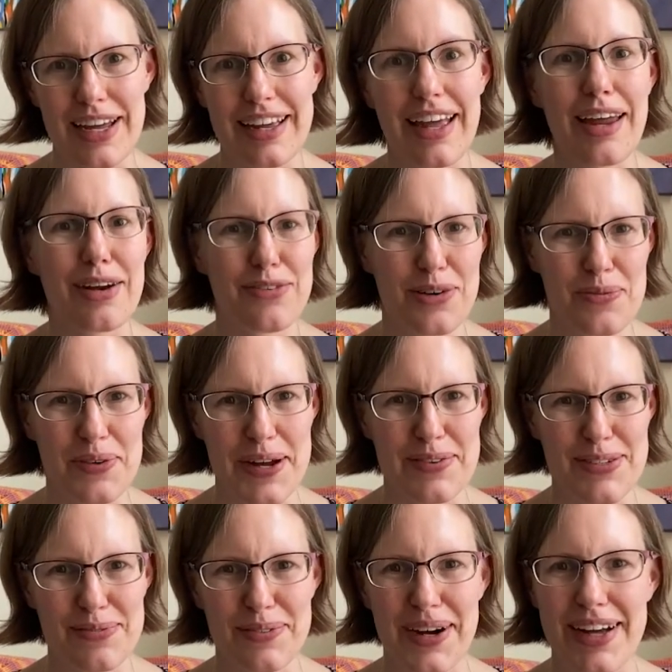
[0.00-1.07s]
again from Waves
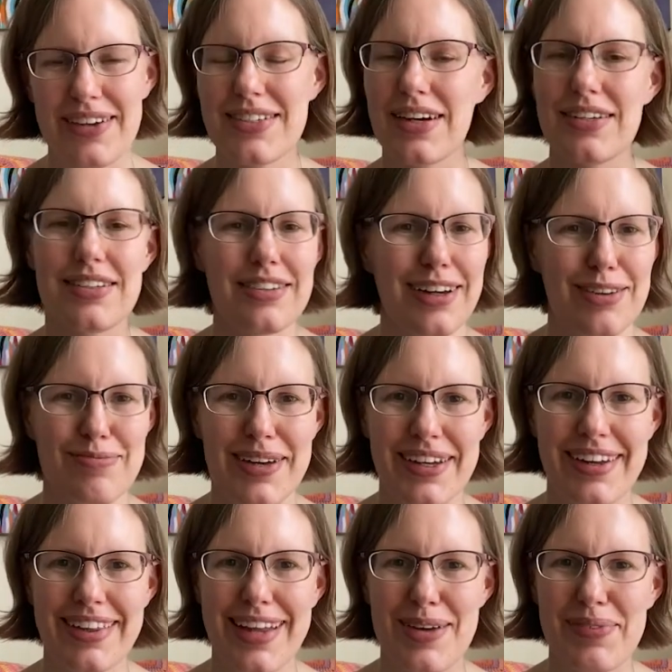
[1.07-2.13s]
and Wild. I do love
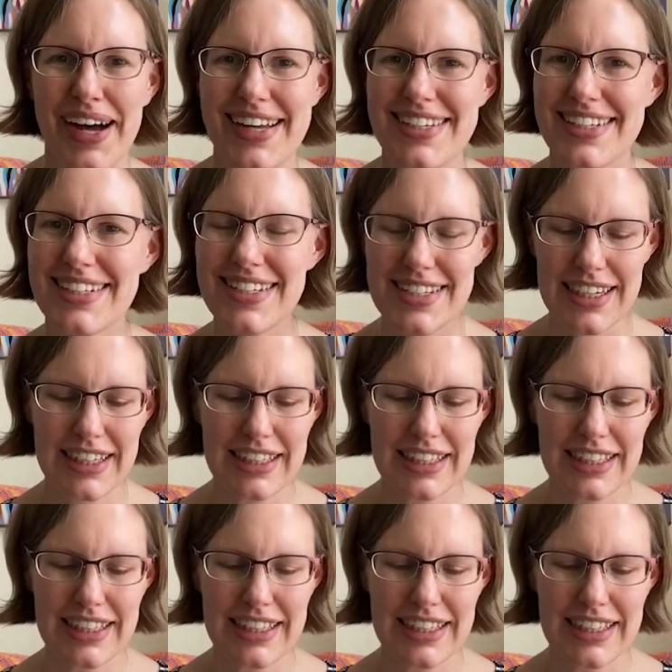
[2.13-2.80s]
making their patterns.